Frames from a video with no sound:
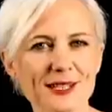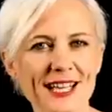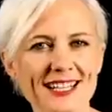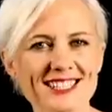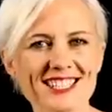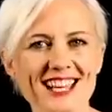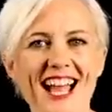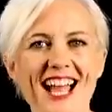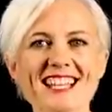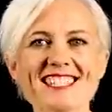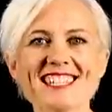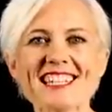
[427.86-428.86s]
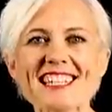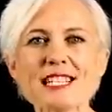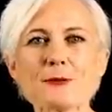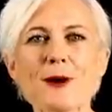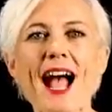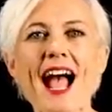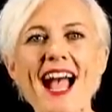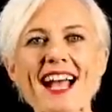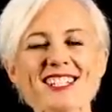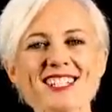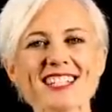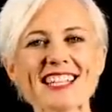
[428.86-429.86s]
relaxed, as these were
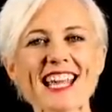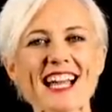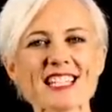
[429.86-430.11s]
actually